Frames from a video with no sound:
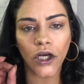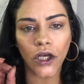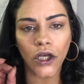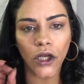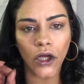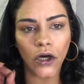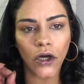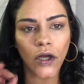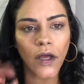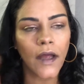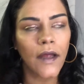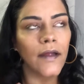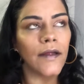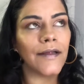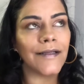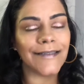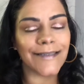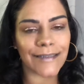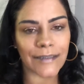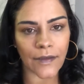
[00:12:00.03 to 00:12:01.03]
to look
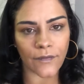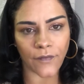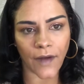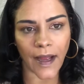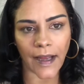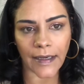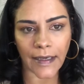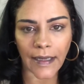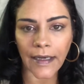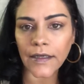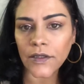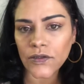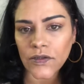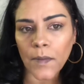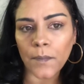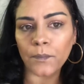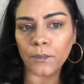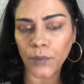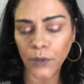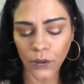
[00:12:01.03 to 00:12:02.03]
divine. It is a
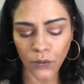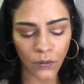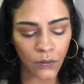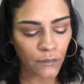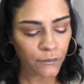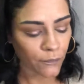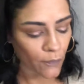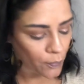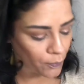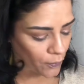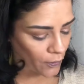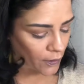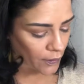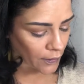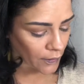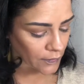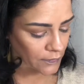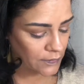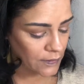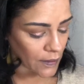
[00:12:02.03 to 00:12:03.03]
beautiful
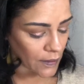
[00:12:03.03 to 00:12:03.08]
product.